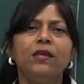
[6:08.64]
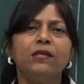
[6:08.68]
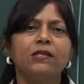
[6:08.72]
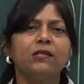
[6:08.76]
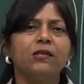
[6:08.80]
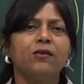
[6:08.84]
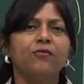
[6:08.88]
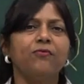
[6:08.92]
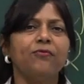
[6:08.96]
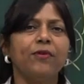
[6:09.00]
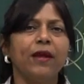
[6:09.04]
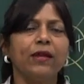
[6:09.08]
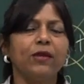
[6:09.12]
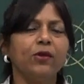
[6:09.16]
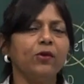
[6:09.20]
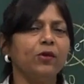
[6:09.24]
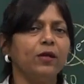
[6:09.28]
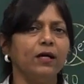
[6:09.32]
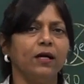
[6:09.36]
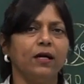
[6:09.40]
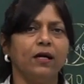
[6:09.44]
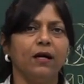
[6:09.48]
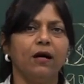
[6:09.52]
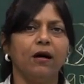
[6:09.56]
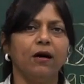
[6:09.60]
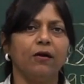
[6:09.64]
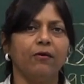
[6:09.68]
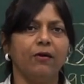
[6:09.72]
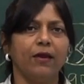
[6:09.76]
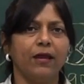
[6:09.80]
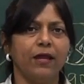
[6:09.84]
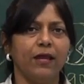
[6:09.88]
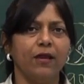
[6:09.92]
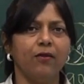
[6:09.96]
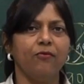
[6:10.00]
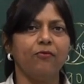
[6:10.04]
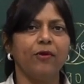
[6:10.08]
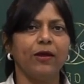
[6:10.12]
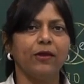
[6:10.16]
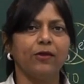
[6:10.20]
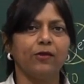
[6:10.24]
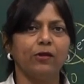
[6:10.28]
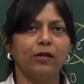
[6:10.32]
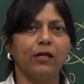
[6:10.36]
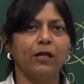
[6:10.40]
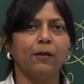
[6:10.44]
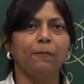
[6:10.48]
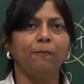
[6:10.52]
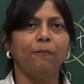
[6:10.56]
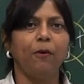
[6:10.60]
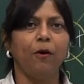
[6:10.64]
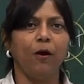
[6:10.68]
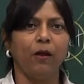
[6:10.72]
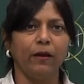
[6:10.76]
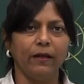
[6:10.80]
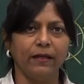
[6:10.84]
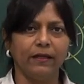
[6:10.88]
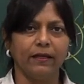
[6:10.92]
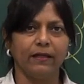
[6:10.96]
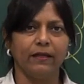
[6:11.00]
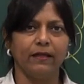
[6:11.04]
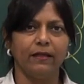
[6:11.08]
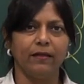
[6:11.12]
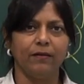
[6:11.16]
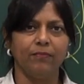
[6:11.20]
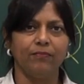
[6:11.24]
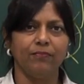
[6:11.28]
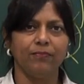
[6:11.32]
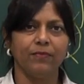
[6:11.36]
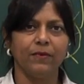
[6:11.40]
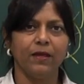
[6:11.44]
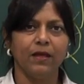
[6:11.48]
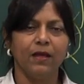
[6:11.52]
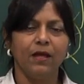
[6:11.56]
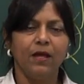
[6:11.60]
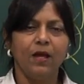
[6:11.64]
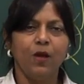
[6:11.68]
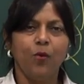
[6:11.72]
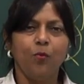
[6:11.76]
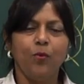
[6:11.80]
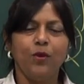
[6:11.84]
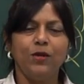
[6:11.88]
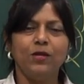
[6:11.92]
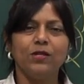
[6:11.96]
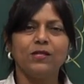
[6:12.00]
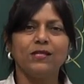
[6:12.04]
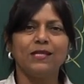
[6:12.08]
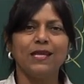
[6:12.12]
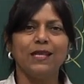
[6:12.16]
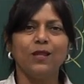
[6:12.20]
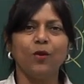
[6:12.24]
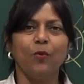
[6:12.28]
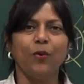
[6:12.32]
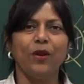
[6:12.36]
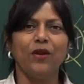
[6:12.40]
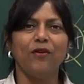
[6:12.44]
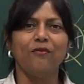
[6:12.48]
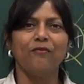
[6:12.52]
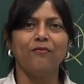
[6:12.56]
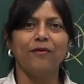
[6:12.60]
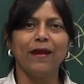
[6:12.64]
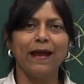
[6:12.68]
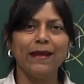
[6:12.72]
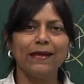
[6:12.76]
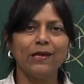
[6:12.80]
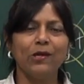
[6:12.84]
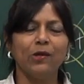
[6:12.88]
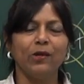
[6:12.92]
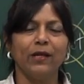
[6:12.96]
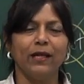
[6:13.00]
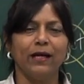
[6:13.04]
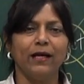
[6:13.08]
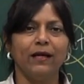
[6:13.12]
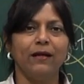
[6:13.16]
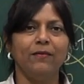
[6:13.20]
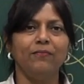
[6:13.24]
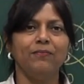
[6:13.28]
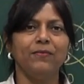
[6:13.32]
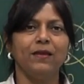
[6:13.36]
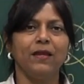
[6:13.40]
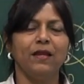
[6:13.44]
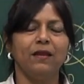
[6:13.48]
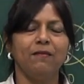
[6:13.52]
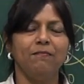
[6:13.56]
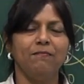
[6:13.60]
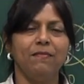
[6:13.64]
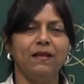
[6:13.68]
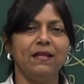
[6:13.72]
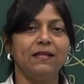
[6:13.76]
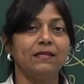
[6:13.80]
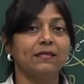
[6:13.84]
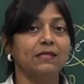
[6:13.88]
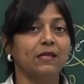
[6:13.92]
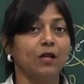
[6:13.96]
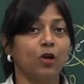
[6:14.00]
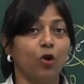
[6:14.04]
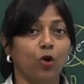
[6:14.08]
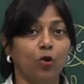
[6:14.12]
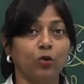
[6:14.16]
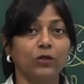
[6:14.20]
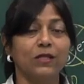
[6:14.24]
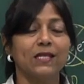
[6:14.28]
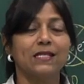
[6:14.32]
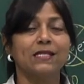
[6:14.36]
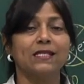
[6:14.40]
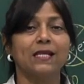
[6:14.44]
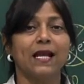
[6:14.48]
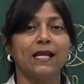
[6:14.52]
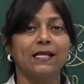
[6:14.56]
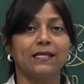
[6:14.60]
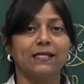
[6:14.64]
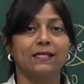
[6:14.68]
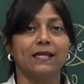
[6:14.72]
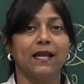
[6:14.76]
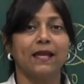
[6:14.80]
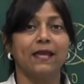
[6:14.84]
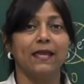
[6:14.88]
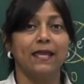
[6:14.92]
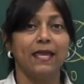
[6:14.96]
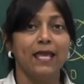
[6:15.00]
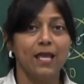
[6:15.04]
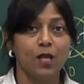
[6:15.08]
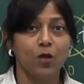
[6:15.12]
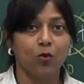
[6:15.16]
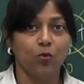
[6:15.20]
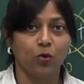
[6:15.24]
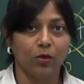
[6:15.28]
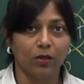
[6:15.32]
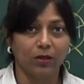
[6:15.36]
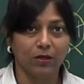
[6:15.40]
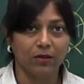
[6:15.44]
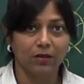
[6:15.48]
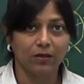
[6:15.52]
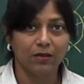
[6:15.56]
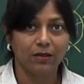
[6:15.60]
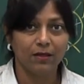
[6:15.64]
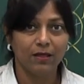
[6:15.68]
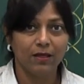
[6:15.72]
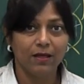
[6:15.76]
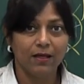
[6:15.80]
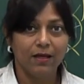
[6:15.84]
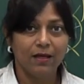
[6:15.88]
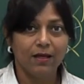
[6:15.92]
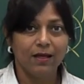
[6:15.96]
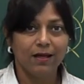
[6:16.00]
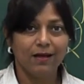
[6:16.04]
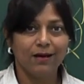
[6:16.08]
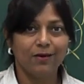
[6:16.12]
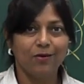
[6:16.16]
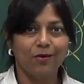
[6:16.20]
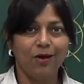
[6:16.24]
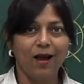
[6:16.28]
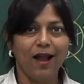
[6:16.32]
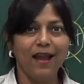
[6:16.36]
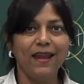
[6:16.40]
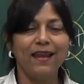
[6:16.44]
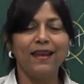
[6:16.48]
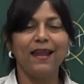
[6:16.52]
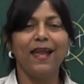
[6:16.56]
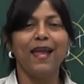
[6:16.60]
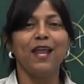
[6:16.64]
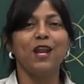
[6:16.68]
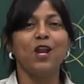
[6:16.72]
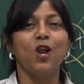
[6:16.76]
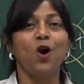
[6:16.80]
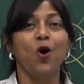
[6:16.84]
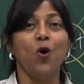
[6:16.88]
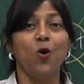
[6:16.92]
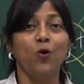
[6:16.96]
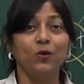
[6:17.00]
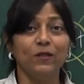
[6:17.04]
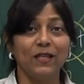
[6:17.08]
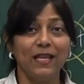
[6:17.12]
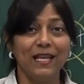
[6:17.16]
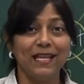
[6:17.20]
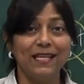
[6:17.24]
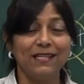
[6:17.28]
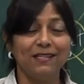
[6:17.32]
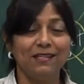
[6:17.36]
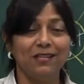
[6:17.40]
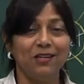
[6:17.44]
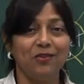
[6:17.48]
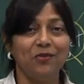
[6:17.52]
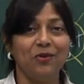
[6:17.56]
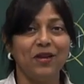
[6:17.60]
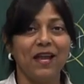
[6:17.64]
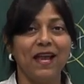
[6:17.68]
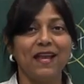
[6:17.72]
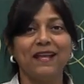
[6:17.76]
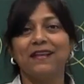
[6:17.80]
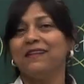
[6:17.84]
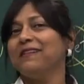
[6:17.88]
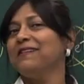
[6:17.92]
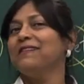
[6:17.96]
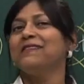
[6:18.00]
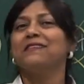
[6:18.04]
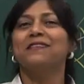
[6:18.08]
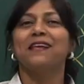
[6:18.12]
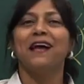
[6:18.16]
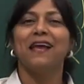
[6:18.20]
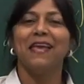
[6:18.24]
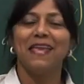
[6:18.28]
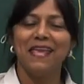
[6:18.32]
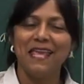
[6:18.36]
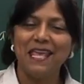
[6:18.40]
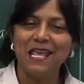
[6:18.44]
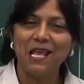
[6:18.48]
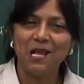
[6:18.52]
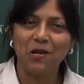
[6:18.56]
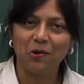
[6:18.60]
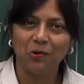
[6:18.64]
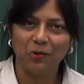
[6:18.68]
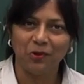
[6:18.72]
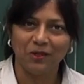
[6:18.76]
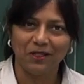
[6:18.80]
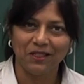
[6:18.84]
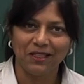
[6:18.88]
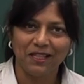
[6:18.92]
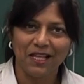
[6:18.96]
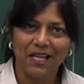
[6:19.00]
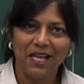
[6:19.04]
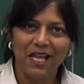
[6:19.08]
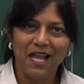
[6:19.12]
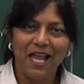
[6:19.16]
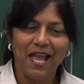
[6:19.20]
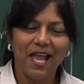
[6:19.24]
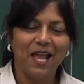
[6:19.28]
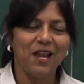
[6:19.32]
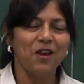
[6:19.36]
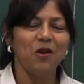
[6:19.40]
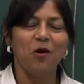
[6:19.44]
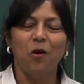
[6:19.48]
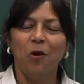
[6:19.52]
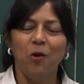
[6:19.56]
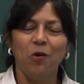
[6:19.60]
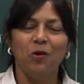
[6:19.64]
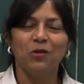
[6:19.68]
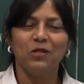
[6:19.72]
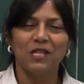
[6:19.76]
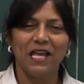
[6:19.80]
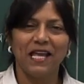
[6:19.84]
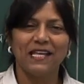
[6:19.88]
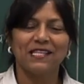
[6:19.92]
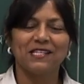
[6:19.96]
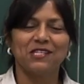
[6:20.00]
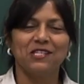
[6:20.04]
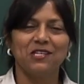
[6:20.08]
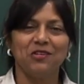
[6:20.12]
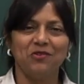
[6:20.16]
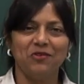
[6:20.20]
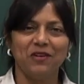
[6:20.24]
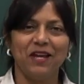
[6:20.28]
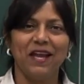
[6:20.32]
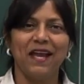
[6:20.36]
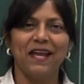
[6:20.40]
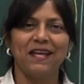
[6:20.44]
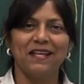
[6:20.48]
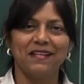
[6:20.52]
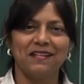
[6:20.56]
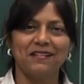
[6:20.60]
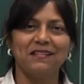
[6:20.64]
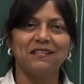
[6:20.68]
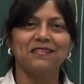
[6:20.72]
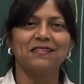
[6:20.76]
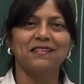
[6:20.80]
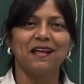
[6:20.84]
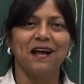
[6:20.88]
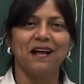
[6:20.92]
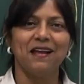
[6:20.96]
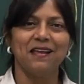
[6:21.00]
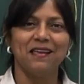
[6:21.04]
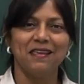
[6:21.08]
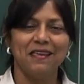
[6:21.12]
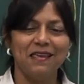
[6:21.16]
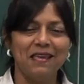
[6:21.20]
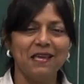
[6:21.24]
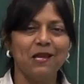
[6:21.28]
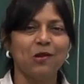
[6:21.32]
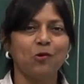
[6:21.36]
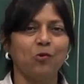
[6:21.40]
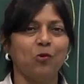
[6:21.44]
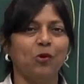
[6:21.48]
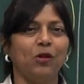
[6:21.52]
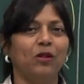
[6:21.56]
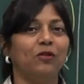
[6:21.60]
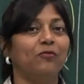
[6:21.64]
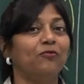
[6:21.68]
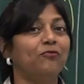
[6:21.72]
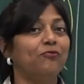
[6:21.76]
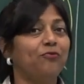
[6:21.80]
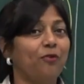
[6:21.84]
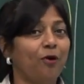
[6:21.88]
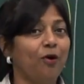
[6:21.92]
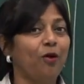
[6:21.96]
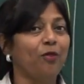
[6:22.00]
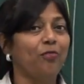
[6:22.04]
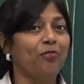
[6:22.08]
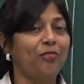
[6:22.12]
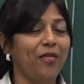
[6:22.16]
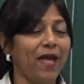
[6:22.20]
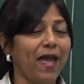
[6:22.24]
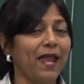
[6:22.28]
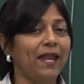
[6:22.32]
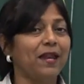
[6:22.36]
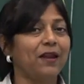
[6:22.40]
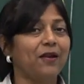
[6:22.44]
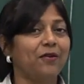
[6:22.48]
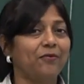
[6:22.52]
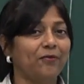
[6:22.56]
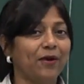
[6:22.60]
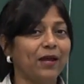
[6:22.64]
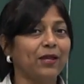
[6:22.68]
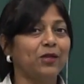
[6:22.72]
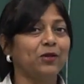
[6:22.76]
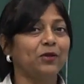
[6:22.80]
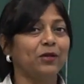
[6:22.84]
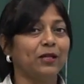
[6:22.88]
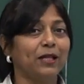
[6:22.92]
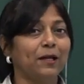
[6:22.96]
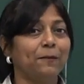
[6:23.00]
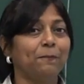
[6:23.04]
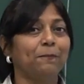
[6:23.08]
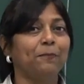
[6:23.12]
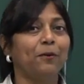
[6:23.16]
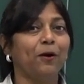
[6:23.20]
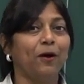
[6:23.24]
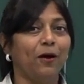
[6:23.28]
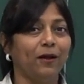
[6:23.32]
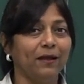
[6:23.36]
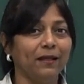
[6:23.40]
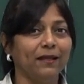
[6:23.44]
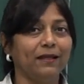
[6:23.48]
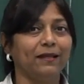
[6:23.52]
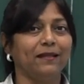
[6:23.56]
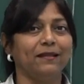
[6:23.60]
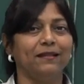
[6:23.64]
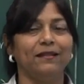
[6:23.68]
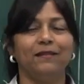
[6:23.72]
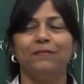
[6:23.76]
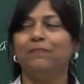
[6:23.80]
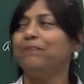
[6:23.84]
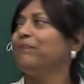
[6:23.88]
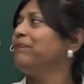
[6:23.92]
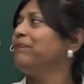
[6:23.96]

it's a regular or an irregular polygon, when you say the word regular, it means that all the sides are equal, alright? And all the interior angles are equal, and all the exterior angles are equal for that regular polygon.